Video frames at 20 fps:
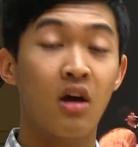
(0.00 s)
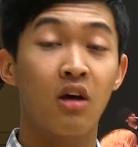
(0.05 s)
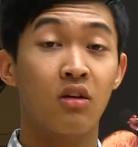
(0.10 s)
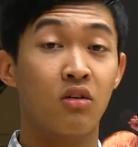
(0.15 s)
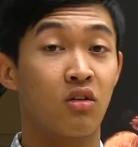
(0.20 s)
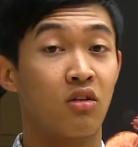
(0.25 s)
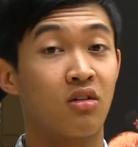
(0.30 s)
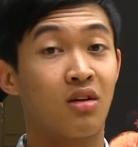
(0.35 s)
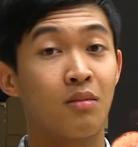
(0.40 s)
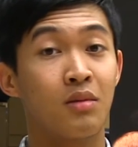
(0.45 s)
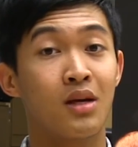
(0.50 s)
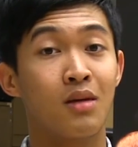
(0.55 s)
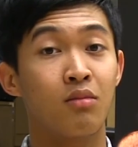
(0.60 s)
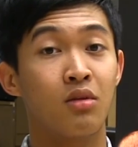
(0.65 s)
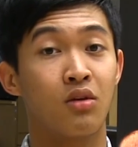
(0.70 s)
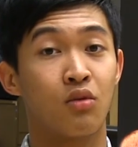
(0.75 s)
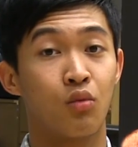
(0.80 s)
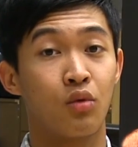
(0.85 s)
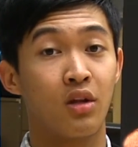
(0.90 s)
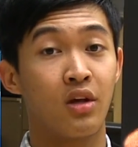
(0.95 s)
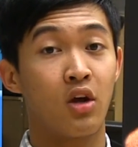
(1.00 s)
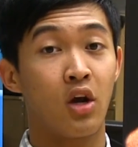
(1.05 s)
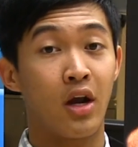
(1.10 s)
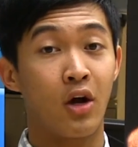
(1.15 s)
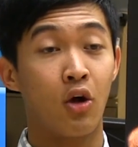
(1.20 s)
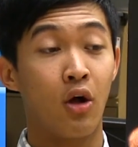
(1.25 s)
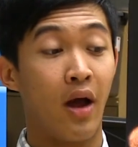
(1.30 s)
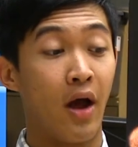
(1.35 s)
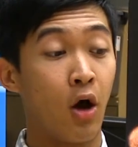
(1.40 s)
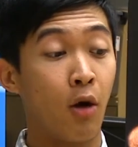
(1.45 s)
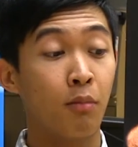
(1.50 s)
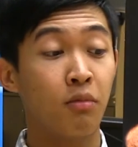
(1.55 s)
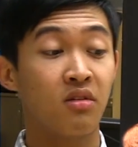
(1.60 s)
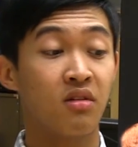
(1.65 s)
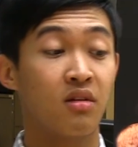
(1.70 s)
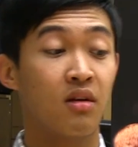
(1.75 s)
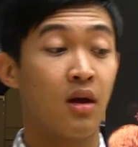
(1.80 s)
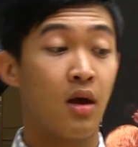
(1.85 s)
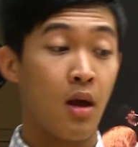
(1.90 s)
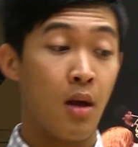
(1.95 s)
So sometimes it really
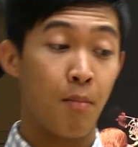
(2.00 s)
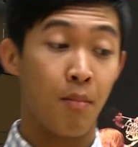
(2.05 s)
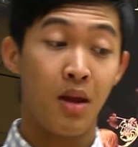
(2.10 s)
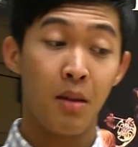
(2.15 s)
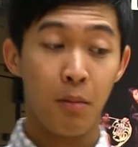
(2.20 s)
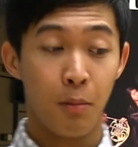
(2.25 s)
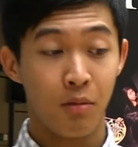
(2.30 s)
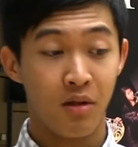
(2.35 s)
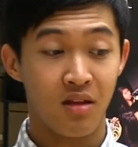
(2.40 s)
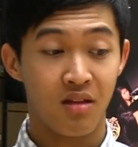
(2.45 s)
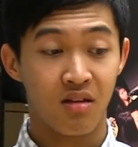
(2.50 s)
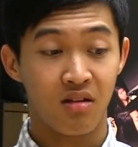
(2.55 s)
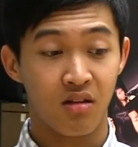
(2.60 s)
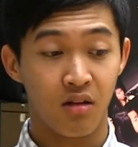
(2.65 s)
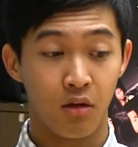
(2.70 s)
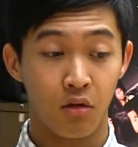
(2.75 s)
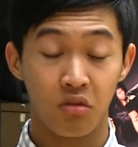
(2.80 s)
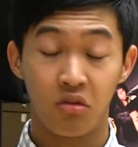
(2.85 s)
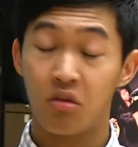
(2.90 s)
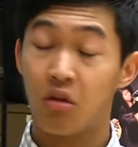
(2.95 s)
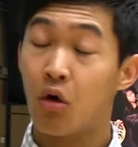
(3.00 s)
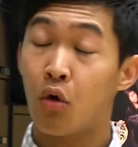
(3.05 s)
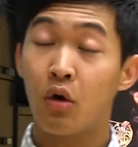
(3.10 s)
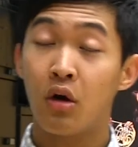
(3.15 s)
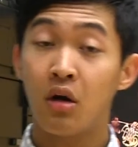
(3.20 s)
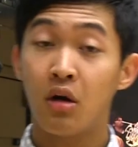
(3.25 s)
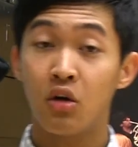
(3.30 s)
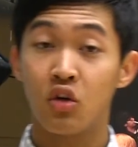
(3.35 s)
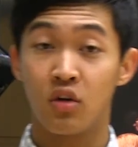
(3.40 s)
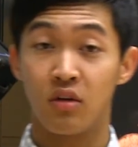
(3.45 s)
helps maybe play this a little slower,